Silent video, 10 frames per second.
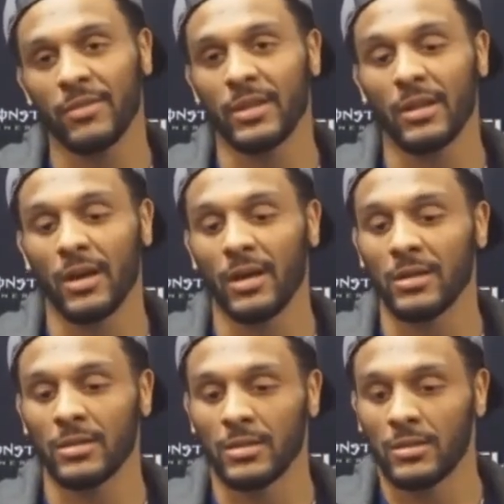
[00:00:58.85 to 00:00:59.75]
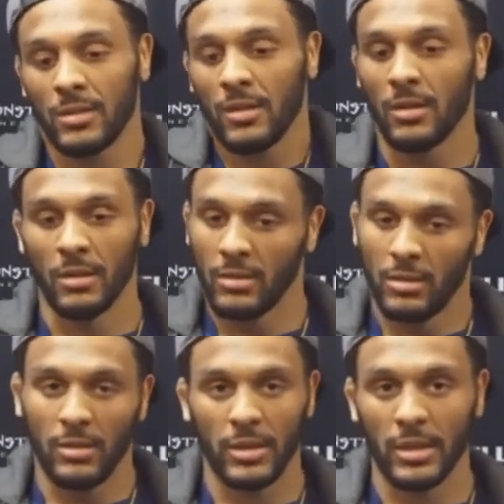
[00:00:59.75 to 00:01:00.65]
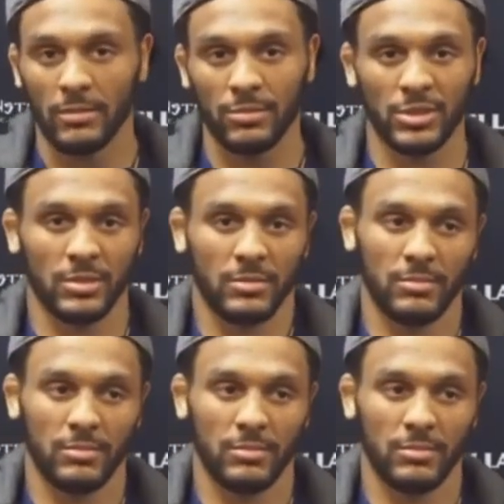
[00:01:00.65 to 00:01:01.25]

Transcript: And, you know, just